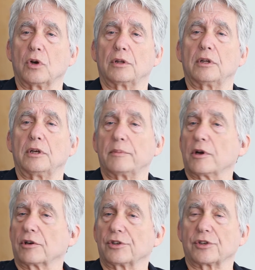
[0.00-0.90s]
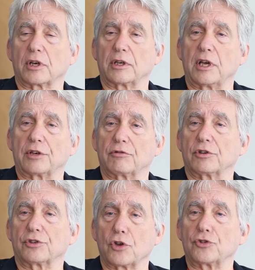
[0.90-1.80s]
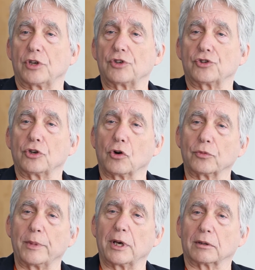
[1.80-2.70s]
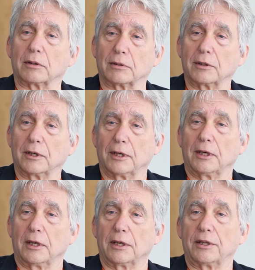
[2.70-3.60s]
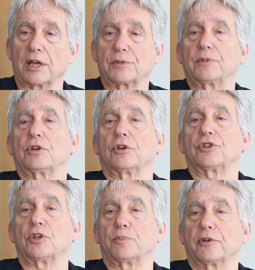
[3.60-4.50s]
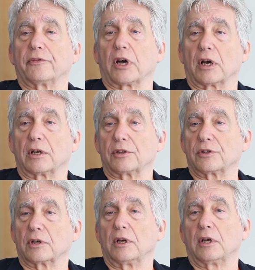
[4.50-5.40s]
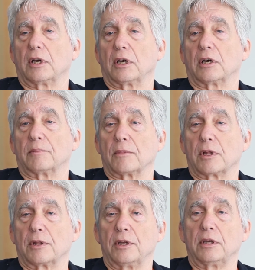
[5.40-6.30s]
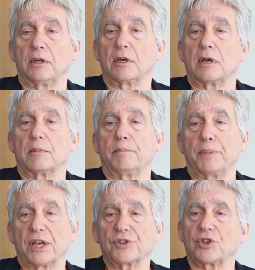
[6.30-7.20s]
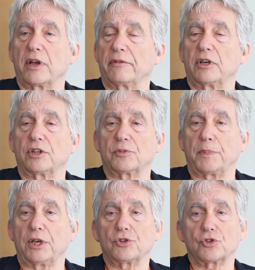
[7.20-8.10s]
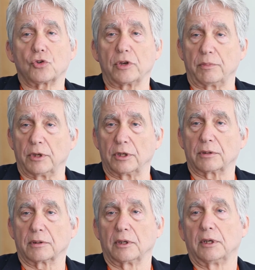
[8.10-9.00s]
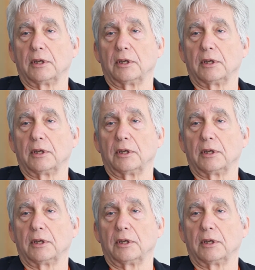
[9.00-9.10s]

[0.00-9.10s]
won the American Psychiatric Association Gold Medal. And that's because it provides the best evidence-based treatment